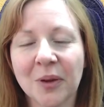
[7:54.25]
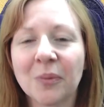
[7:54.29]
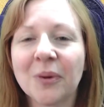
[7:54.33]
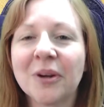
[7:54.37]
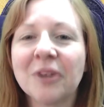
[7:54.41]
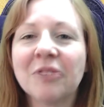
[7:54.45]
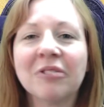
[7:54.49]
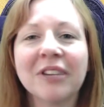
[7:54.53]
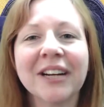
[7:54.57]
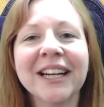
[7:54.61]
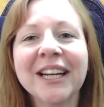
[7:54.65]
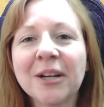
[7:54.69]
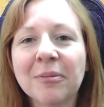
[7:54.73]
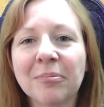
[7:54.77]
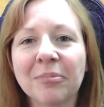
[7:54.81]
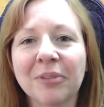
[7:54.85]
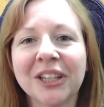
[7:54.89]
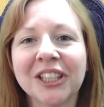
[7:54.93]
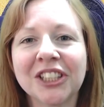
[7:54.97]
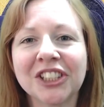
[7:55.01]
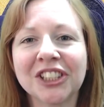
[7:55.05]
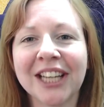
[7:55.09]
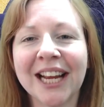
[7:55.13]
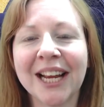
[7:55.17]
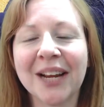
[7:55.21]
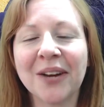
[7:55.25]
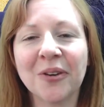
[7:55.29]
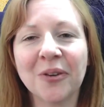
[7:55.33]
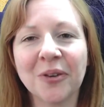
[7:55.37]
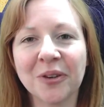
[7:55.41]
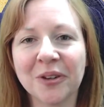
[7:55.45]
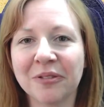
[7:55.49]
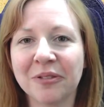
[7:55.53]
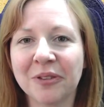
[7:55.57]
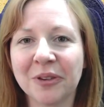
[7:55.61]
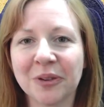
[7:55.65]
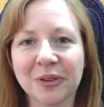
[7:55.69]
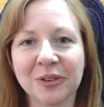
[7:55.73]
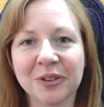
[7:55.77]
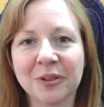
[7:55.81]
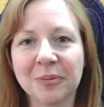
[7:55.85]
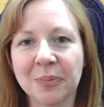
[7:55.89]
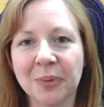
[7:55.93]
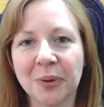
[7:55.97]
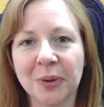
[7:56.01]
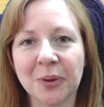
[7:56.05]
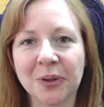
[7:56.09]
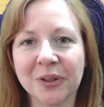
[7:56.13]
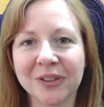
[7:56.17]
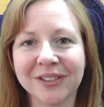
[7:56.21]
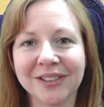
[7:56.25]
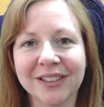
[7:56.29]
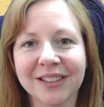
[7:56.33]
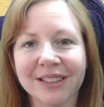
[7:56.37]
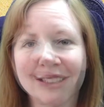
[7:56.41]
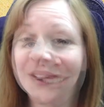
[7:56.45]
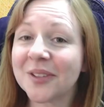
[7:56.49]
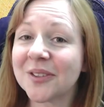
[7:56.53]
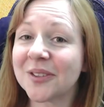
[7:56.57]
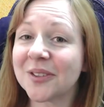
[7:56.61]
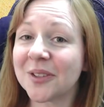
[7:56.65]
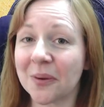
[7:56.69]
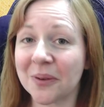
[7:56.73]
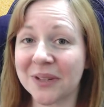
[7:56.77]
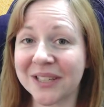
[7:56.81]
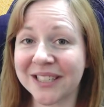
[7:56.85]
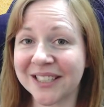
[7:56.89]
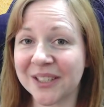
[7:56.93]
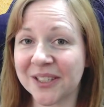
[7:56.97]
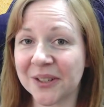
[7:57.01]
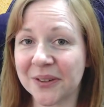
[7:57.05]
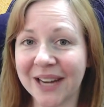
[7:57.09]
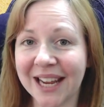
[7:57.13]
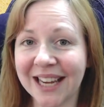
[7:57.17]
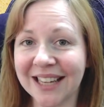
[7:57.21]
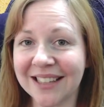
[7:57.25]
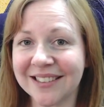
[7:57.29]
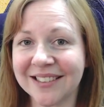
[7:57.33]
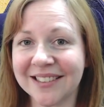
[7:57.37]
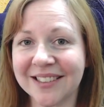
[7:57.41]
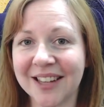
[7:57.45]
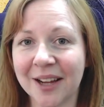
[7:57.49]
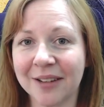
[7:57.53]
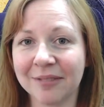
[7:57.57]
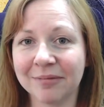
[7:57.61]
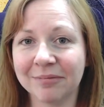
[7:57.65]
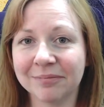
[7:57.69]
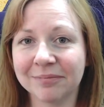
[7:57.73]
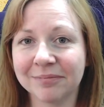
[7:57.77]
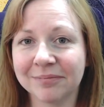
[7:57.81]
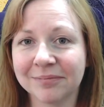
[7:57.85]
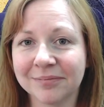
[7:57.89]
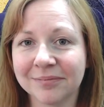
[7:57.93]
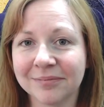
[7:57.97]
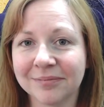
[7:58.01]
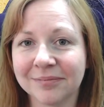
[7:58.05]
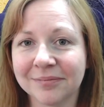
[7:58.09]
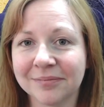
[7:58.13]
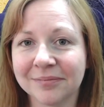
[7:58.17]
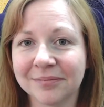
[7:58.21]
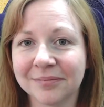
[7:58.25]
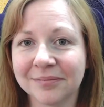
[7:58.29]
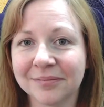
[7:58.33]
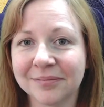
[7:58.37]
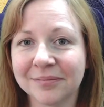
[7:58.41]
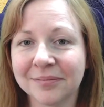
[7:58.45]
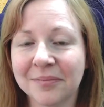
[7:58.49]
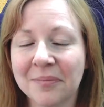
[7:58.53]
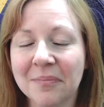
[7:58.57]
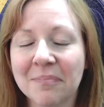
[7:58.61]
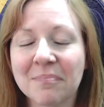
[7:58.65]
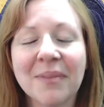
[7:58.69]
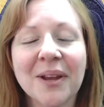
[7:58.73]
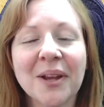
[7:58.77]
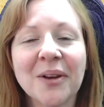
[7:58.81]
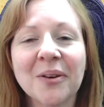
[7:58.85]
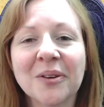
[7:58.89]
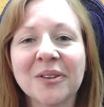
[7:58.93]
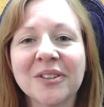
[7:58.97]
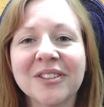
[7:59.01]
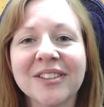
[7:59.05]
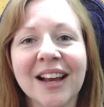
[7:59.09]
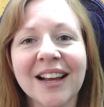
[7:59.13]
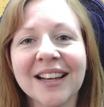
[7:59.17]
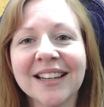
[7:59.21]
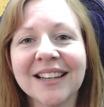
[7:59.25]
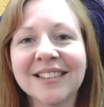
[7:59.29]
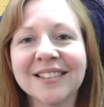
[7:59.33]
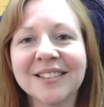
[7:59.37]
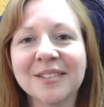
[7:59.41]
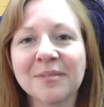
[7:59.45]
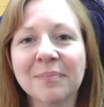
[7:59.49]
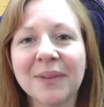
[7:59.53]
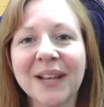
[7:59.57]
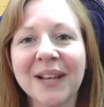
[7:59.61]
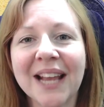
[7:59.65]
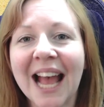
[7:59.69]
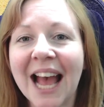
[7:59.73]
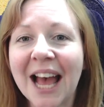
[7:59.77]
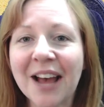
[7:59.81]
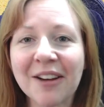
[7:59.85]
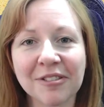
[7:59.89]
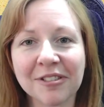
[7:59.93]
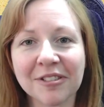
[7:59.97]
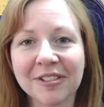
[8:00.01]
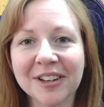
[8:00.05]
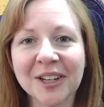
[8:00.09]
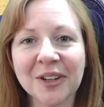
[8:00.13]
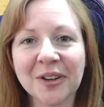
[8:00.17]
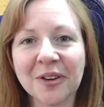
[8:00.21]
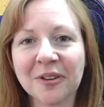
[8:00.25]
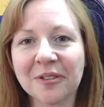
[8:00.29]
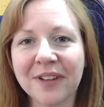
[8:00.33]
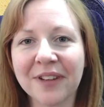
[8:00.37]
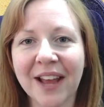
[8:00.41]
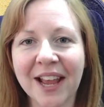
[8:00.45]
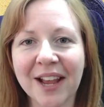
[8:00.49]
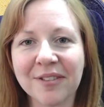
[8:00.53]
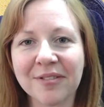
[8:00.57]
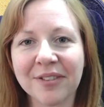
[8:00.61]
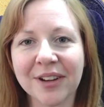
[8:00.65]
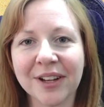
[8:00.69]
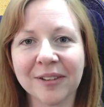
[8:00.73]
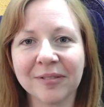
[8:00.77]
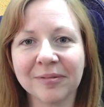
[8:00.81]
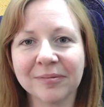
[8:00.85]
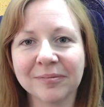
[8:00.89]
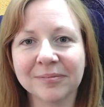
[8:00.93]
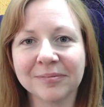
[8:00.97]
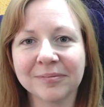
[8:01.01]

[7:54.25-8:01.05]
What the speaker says: We really appreciate all of your support. So until next time, may your dice be ever in your favour.